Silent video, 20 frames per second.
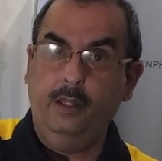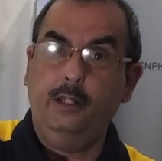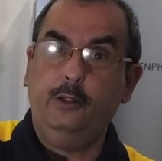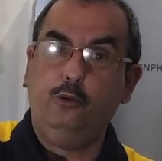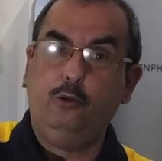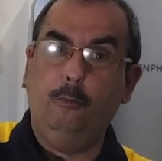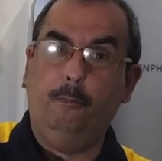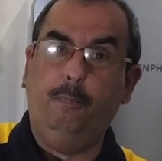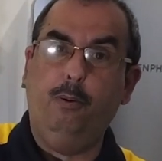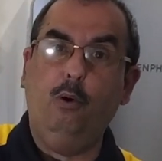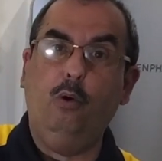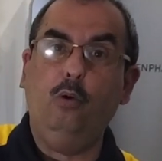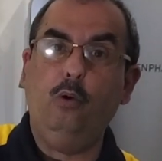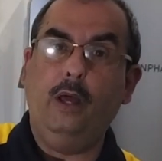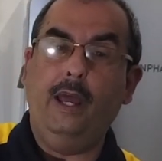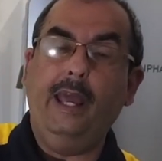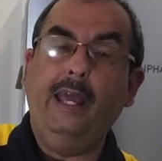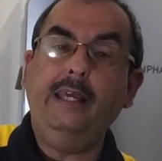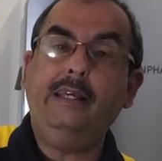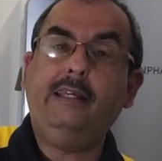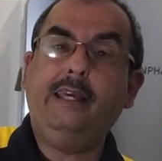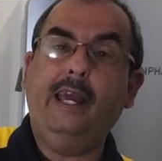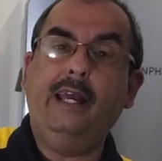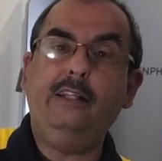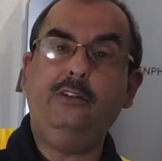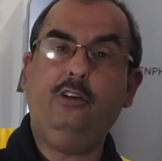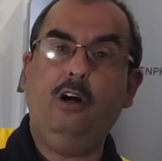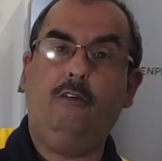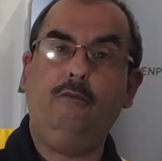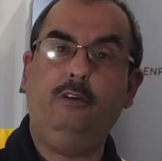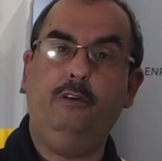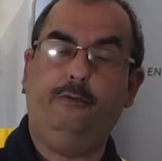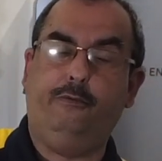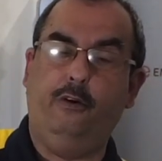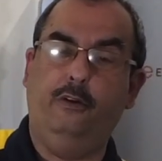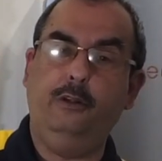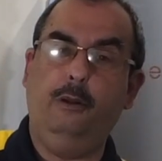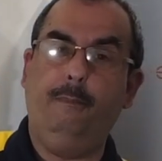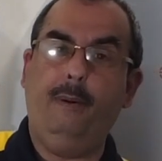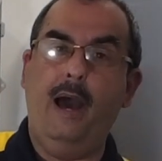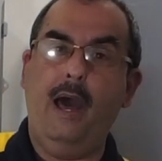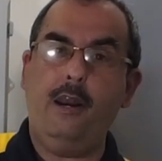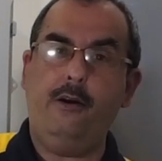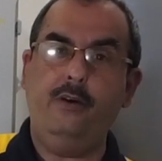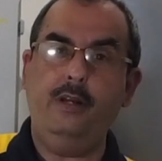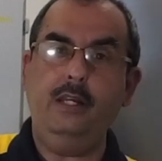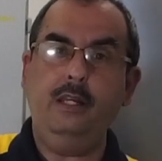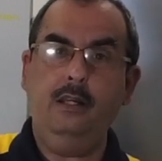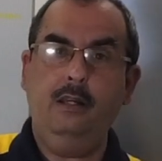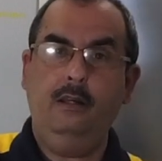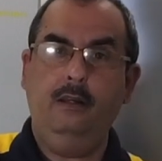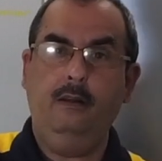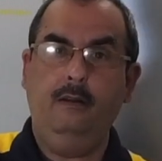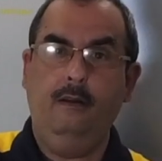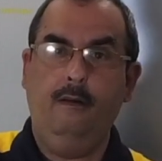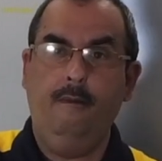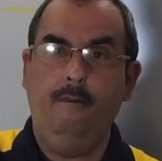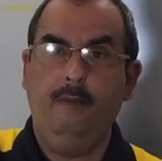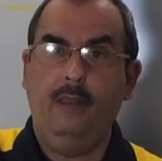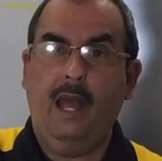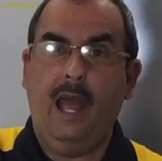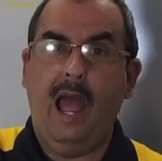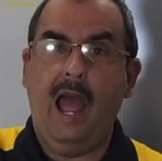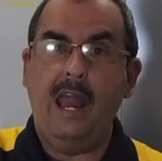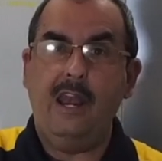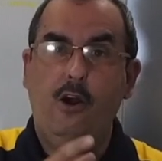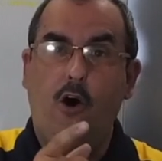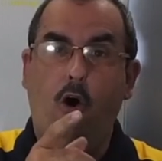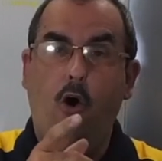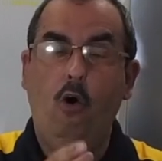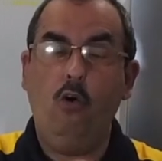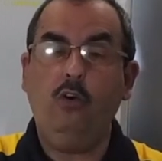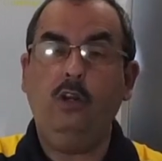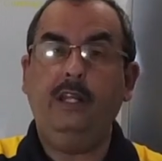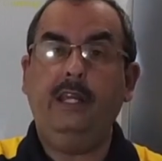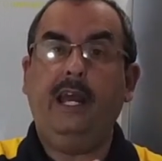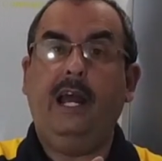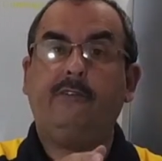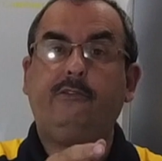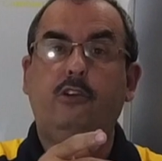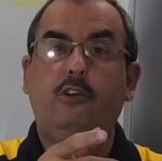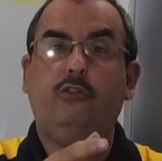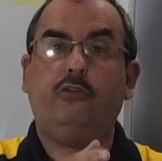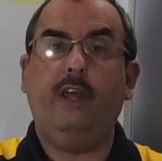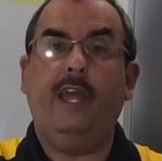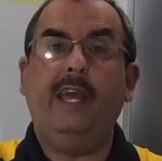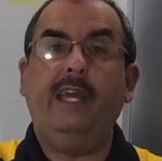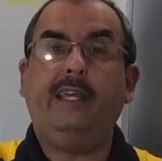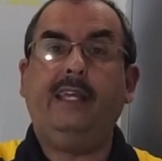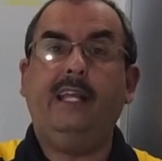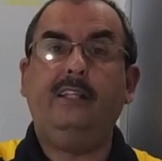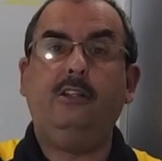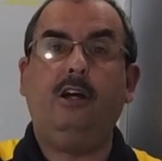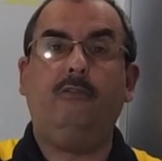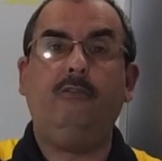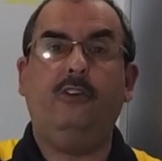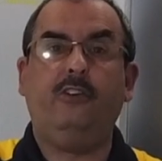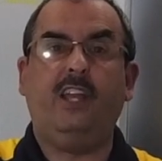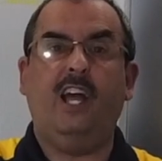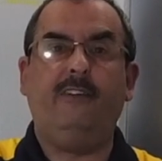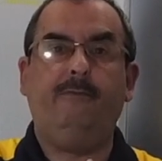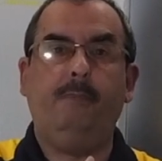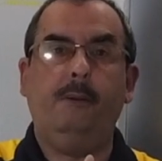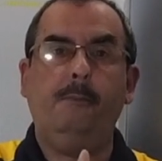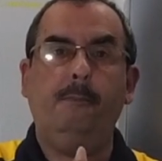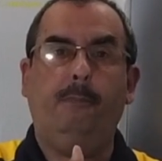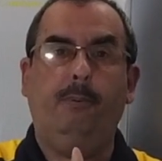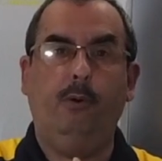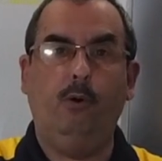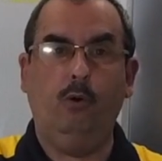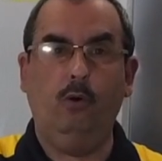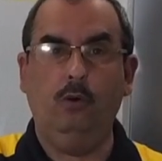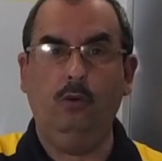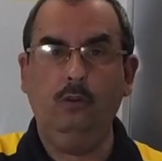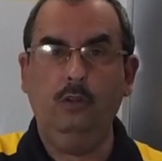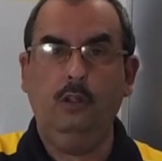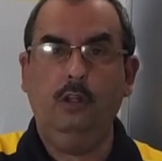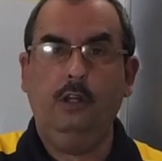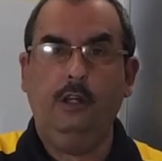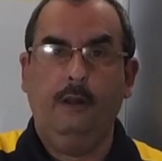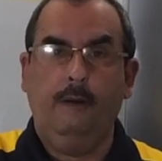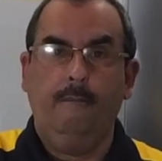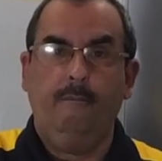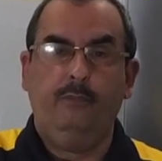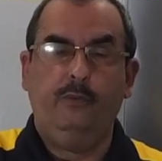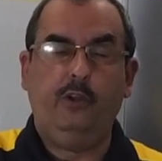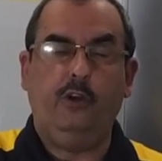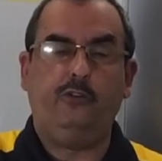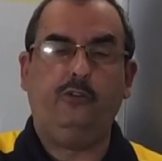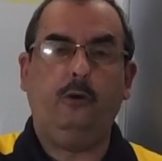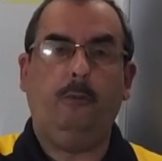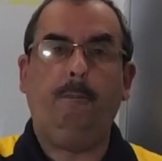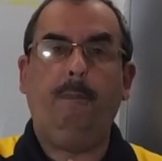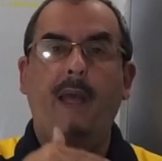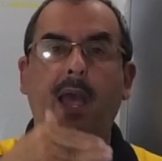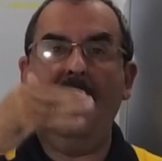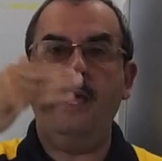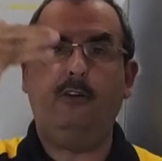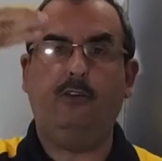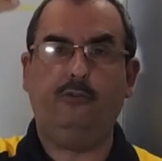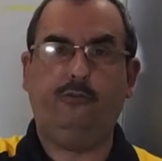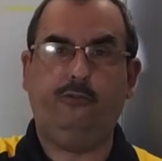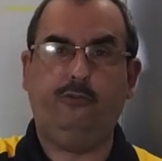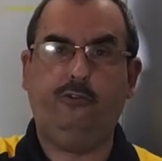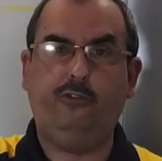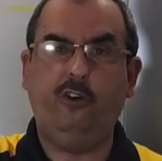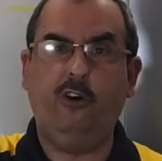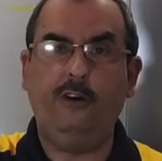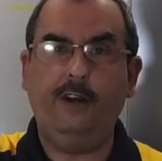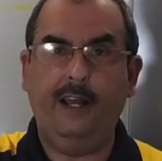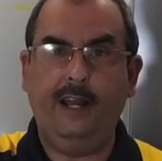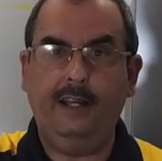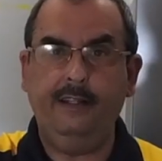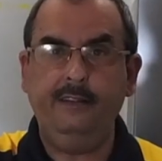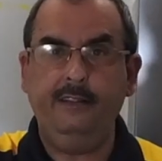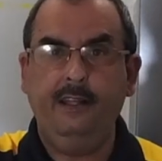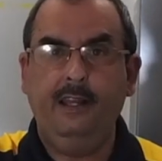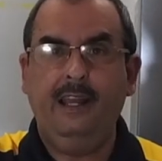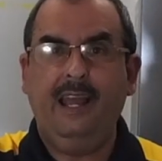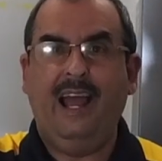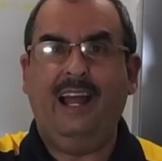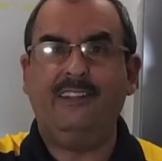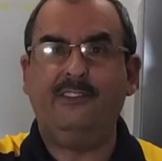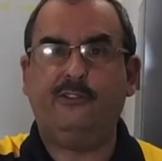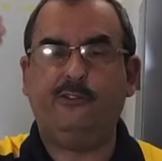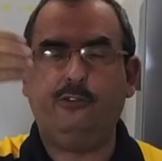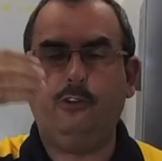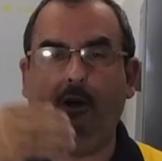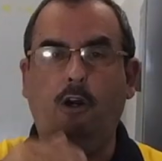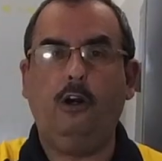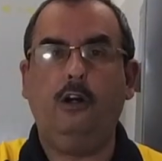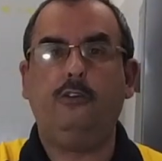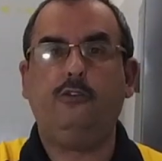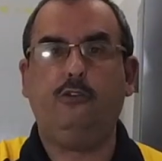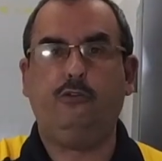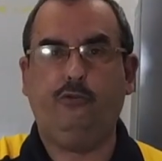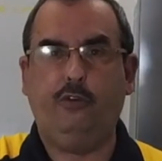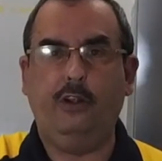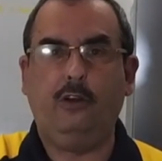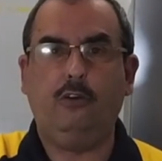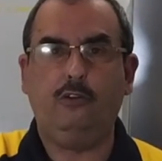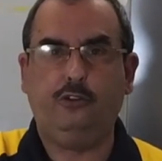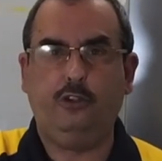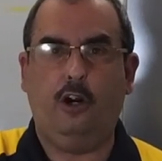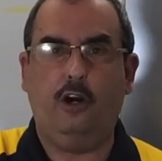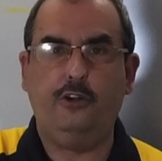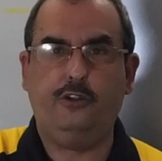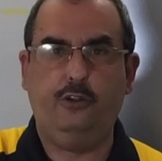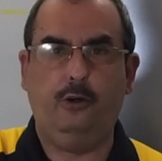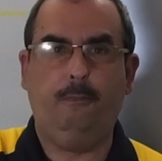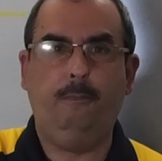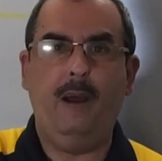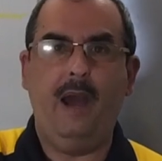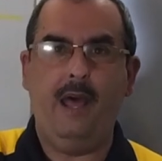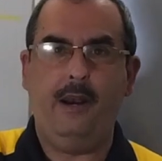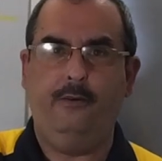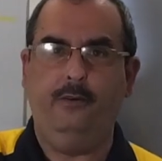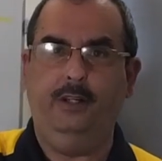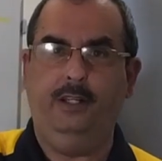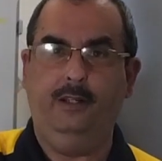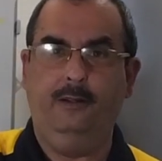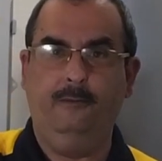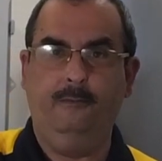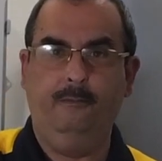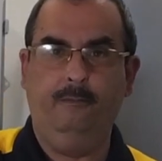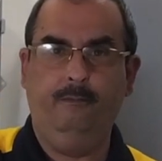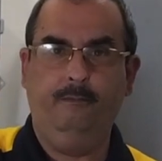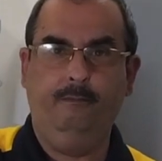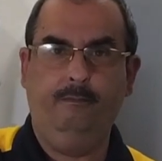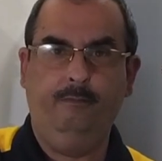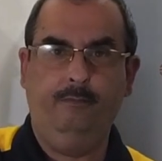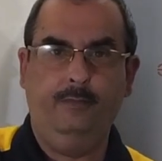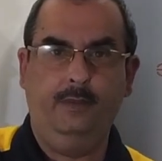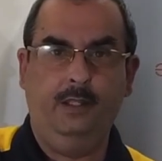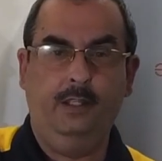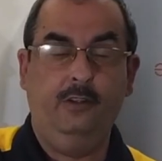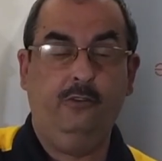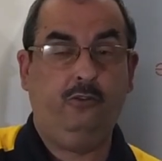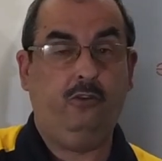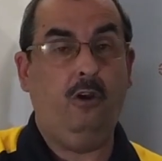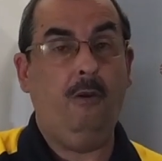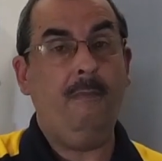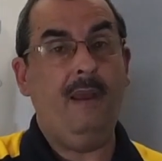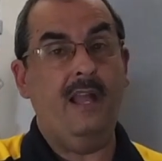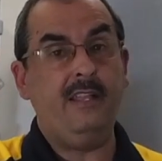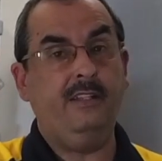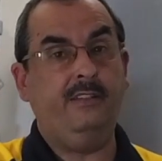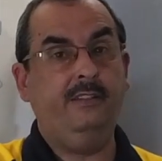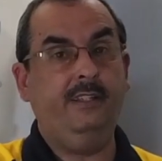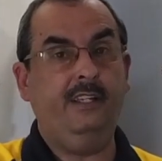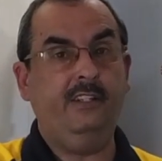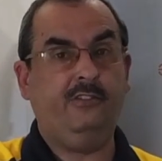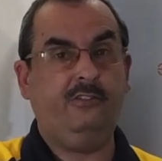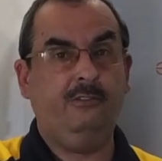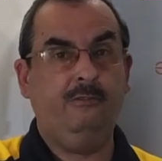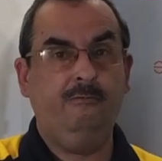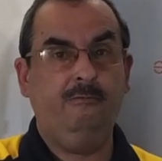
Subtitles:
to pull 8 kW from the battery, and only after those 8 kWs have been pulled does your panels turn on and start to trickle charge your battery. So imagine this,